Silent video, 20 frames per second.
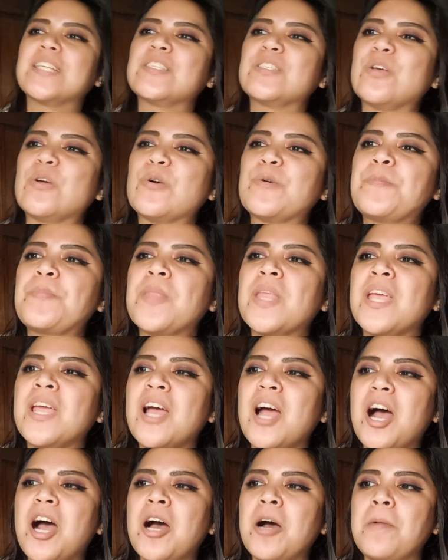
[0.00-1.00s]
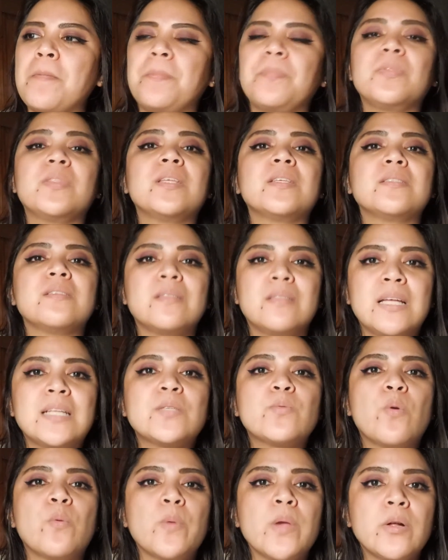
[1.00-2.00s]
So
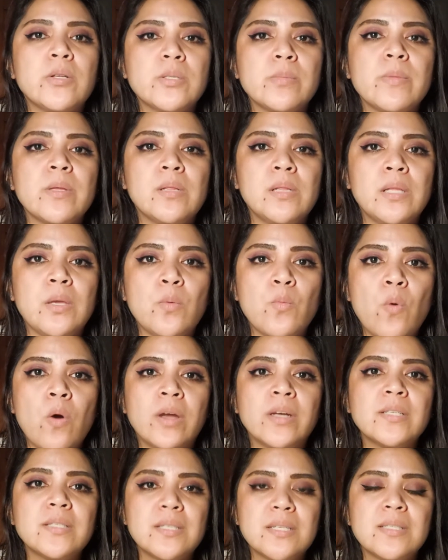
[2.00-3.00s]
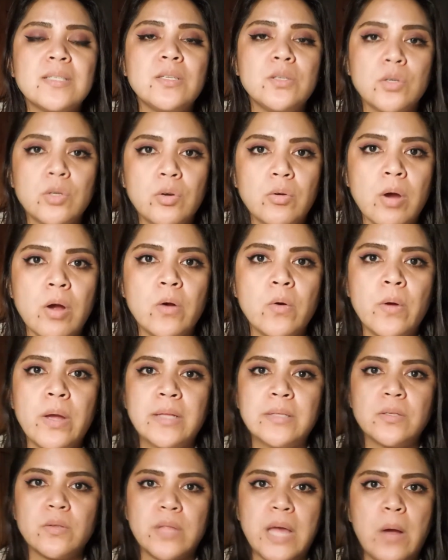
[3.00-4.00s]
that's what we ultimately want, is to see you grow,
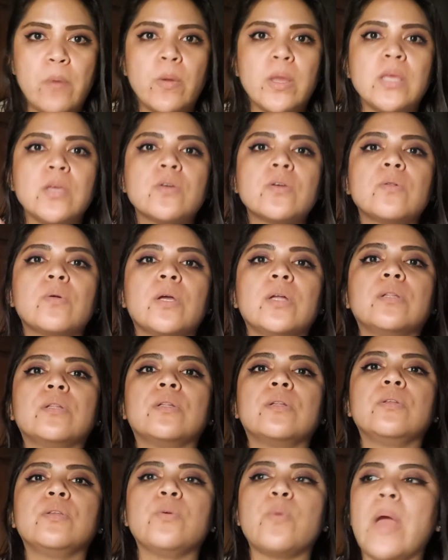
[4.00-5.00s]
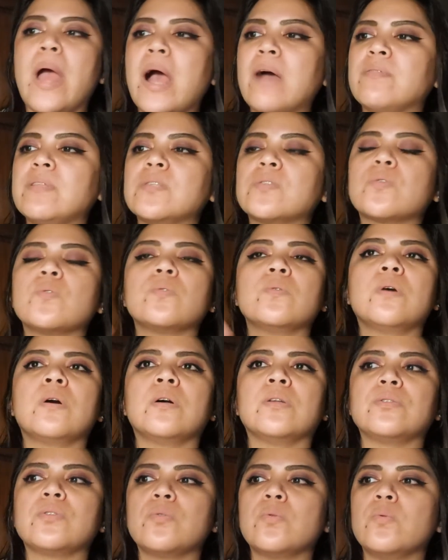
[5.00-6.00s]
and so that way you have these
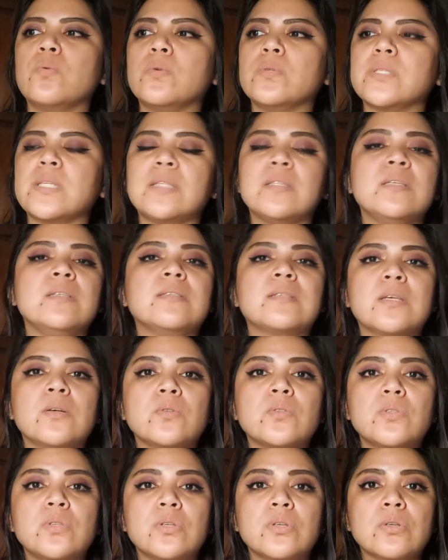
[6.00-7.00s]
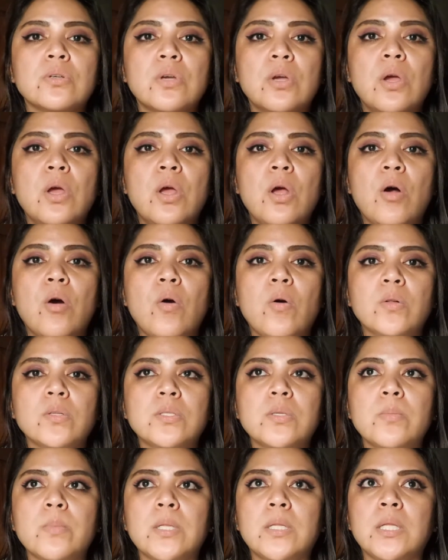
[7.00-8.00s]
tools and these skills to
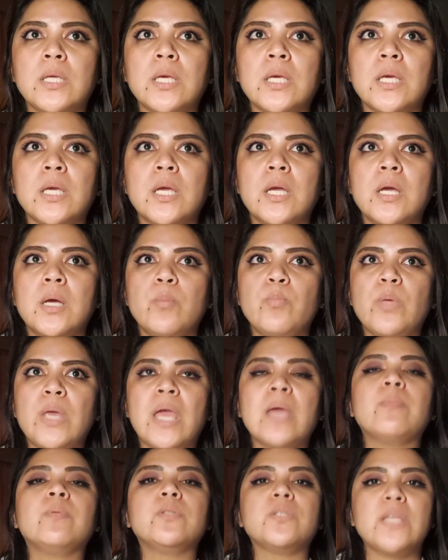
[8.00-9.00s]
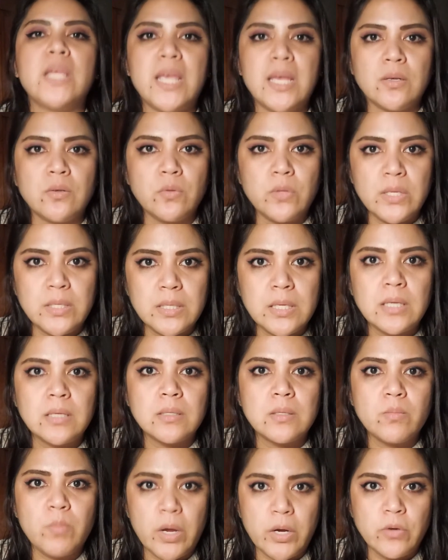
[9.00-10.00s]
ultimately be able to handle these
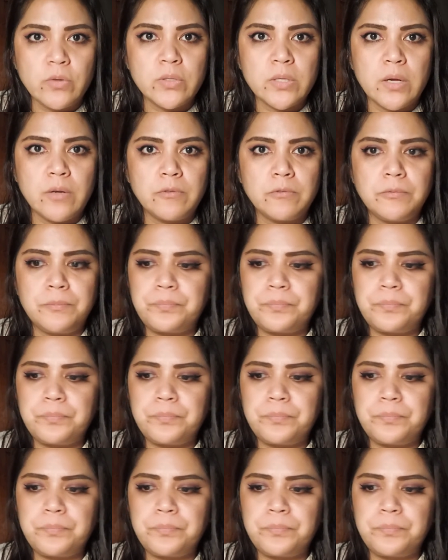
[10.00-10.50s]
things by yourself.